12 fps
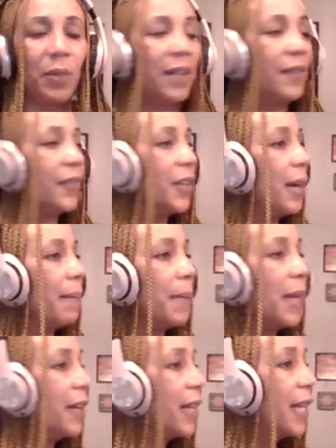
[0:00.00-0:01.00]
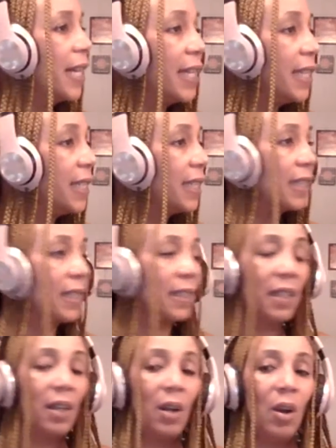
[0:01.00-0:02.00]
wherever Amaria is,
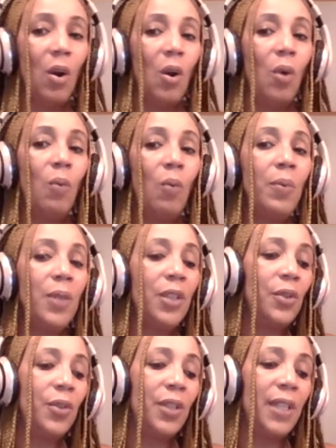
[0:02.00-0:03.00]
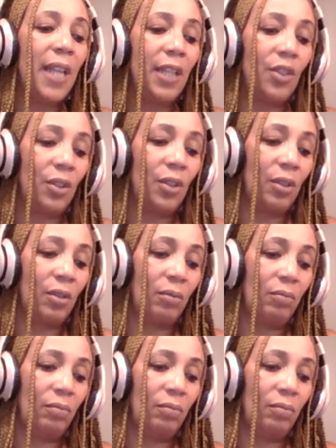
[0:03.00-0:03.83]
what would you say to her?